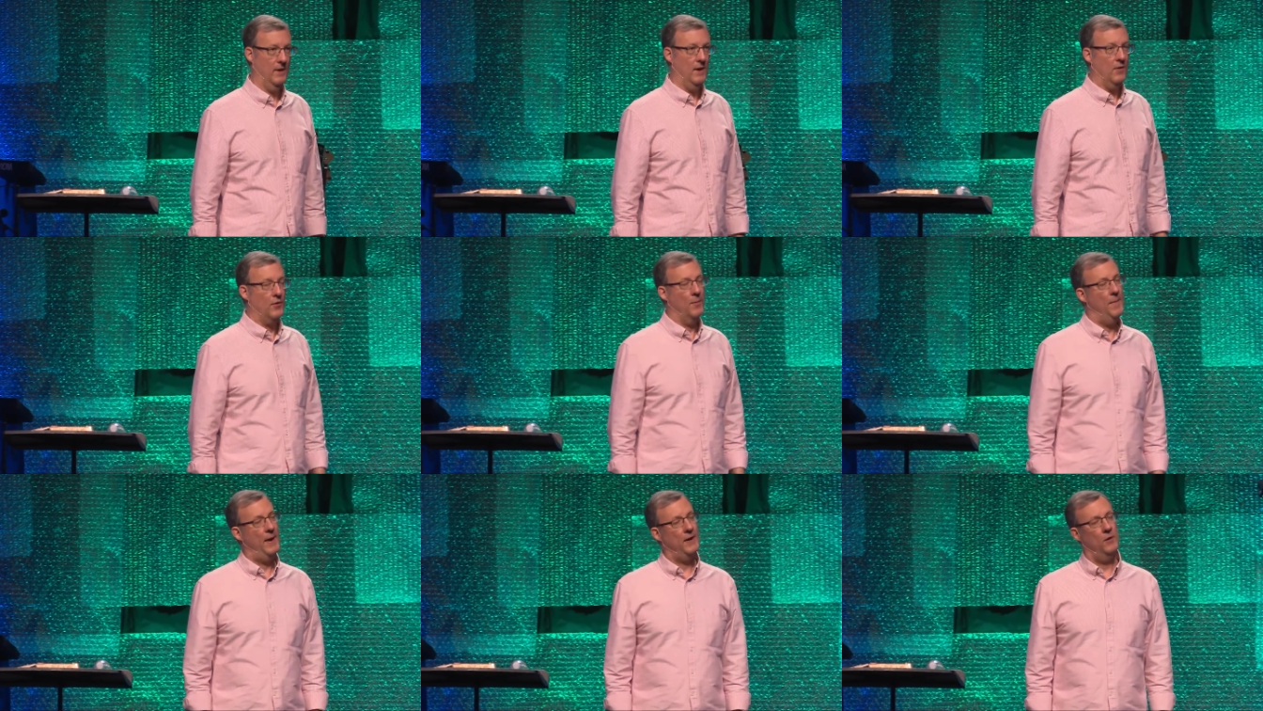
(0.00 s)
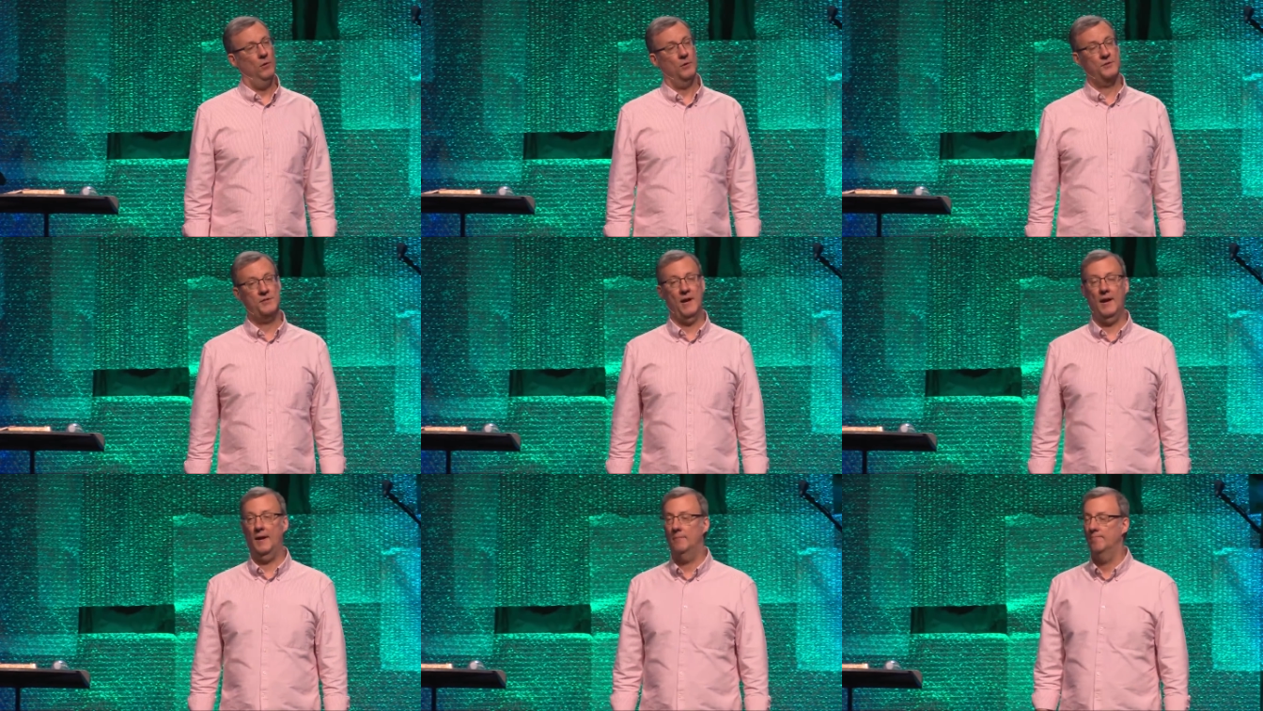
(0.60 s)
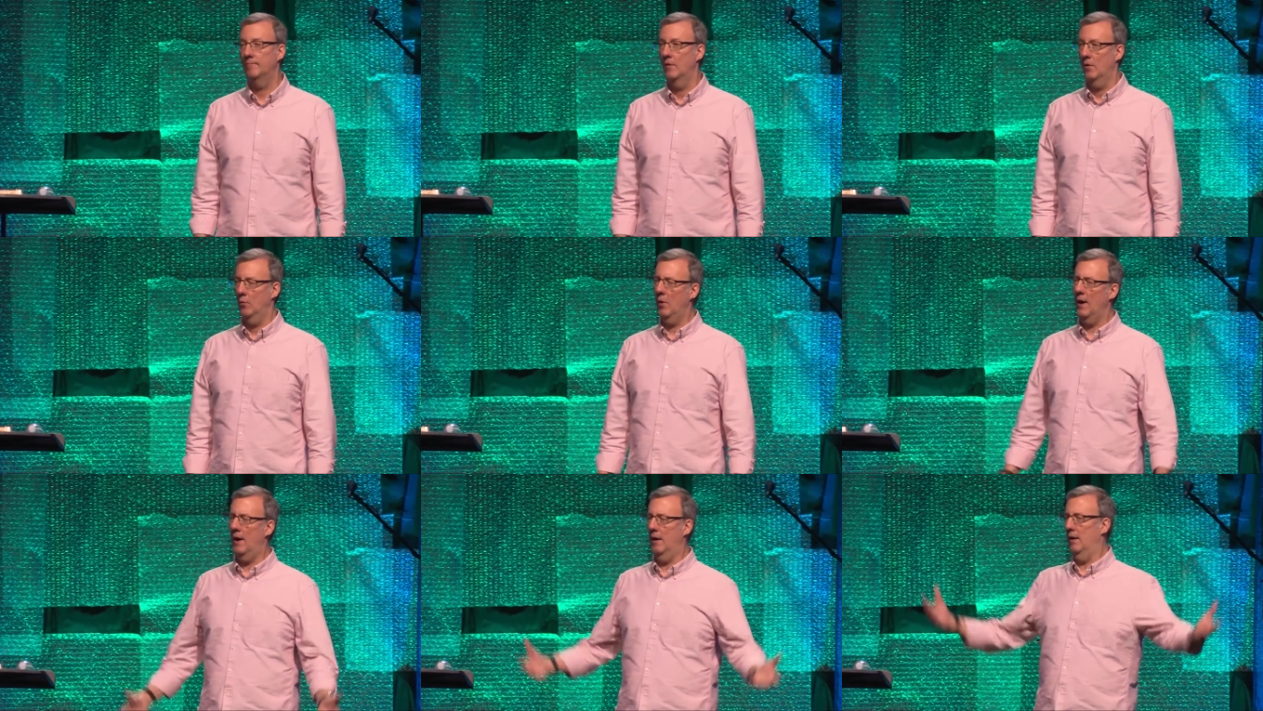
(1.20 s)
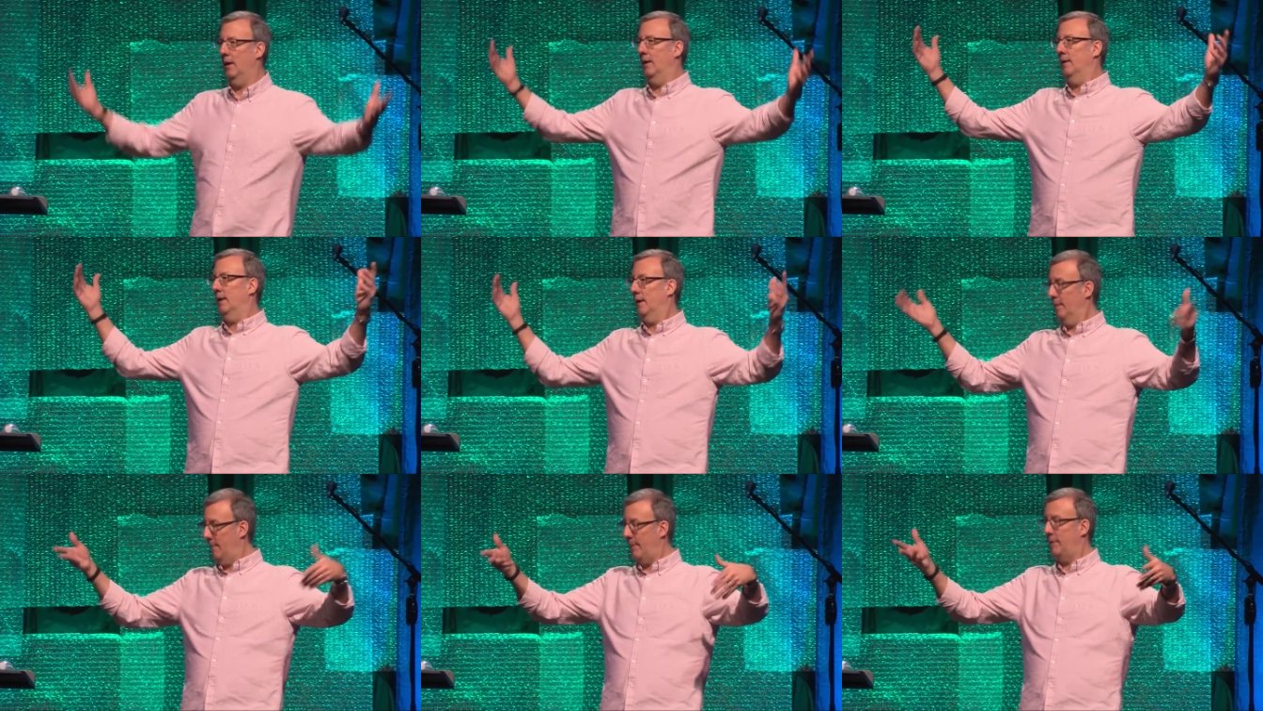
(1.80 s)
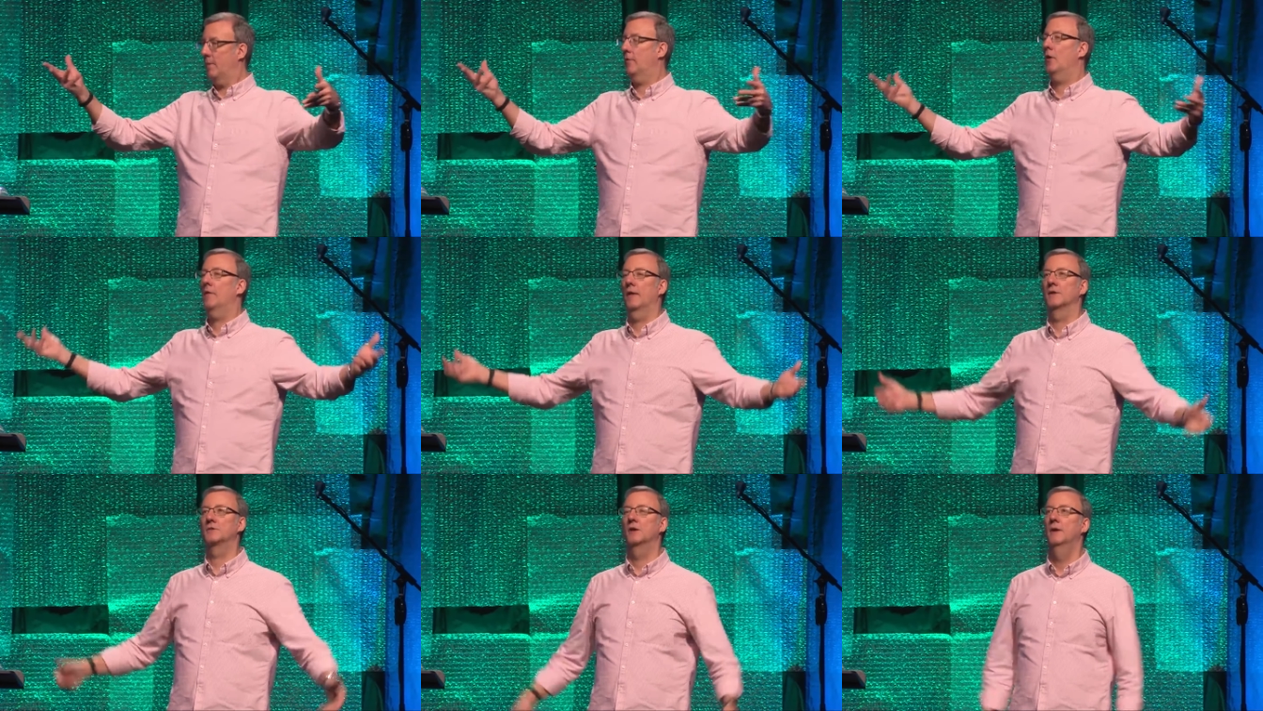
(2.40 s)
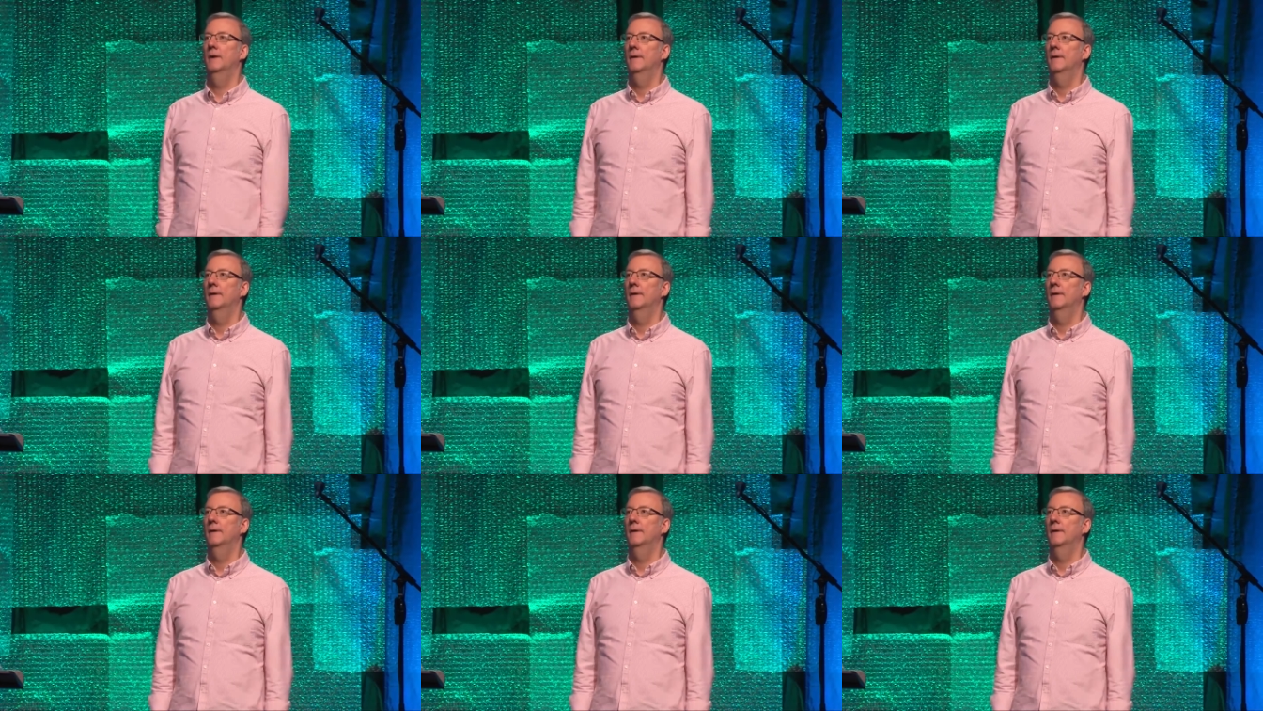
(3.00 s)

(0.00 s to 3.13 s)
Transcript: There are many who will say, well, maybe you've heard this.